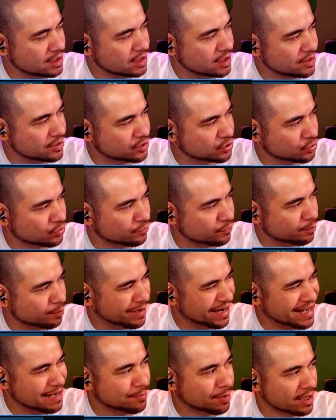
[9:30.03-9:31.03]
sort of
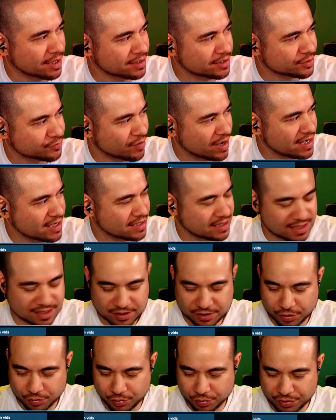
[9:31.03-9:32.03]
play buttons, right?
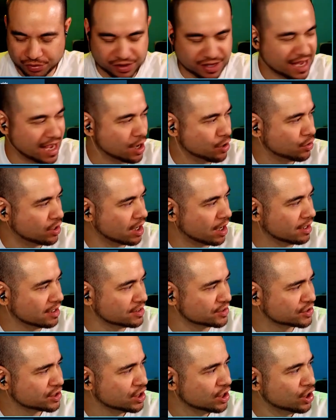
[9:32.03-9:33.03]
The yellow
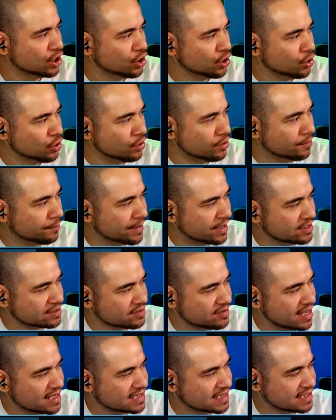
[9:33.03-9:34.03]
colors. Because
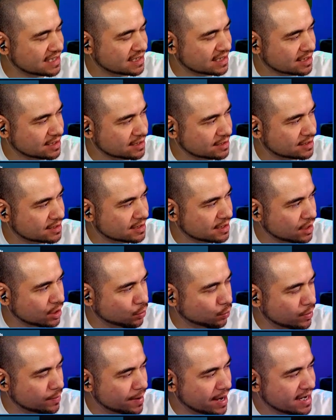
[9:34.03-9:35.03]
of that distance,
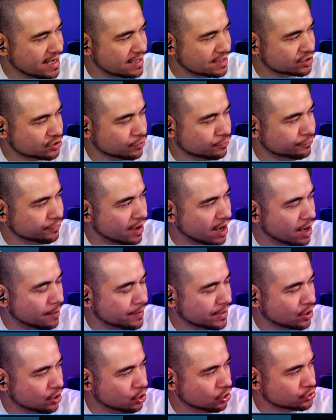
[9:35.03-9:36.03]
we made it so far
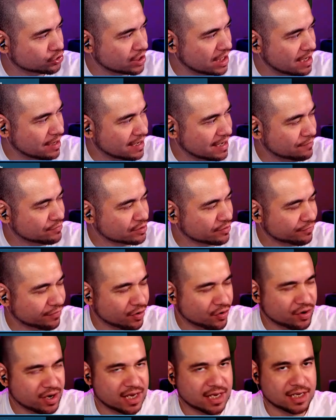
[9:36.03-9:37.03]
because it gives a
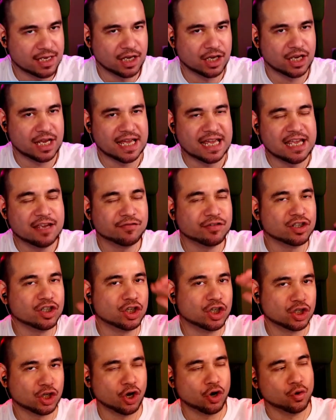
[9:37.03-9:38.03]
very even
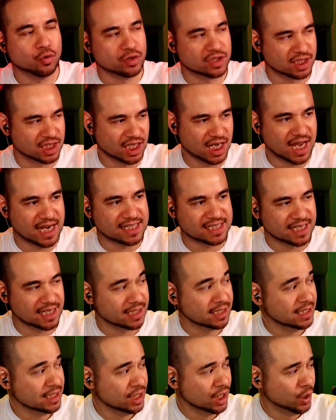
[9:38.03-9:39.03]
glow to the lighting.
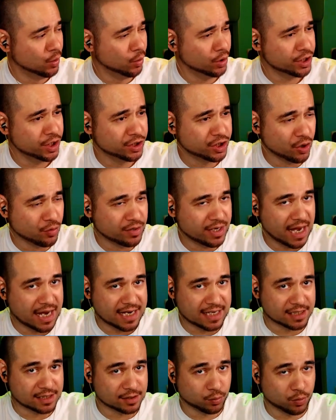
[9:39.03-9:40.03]
What you don't get
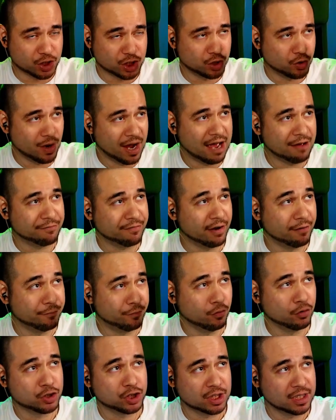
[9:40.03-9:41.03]
is, which you have,
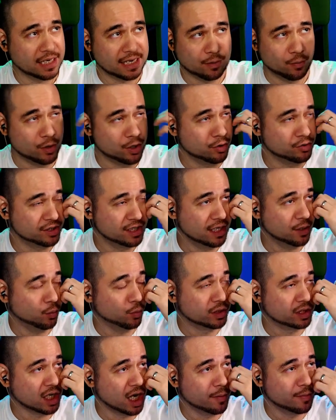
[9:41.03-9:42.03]
unfortunately, when you see it
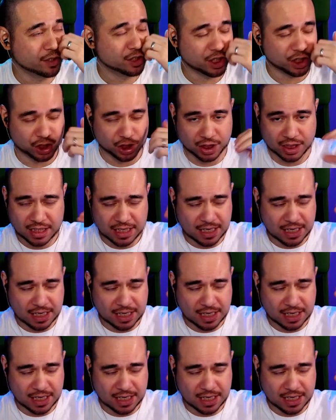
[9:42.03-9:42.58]
with Dark Magician,